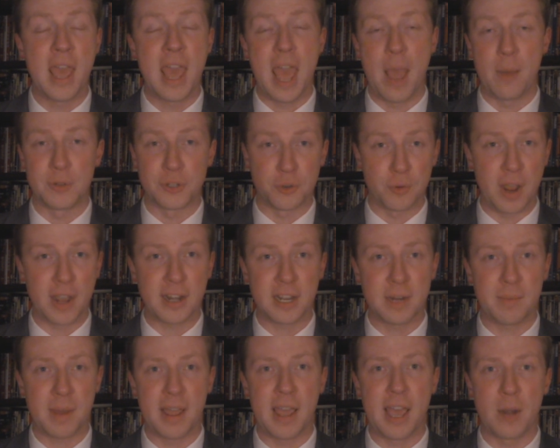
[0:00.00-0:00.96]
and was
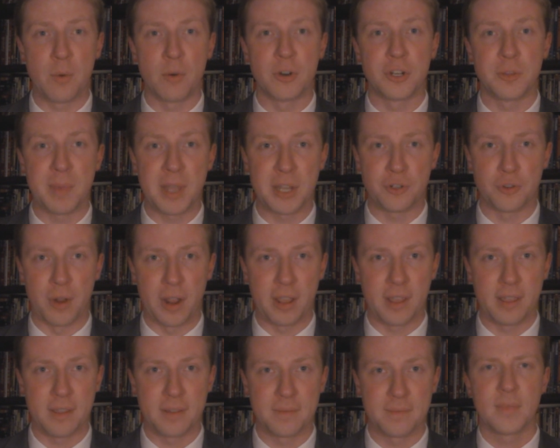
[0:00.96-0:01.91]
directed by Edward Dmytryk.